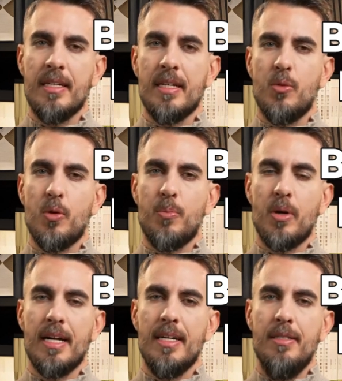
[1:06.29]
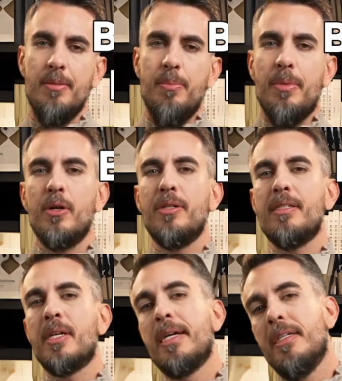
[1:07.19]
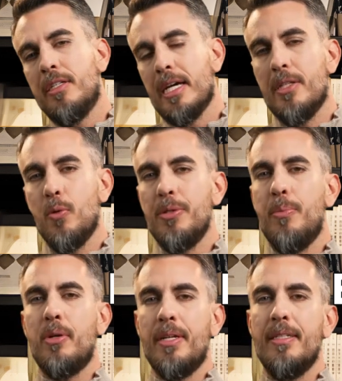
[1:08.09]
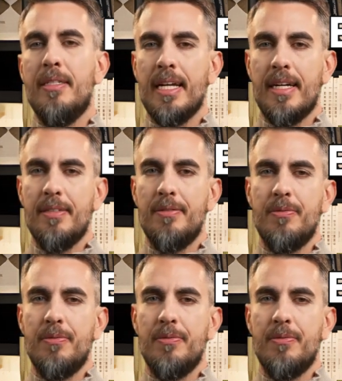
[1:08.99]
How to apply: balance light and shadow in building design.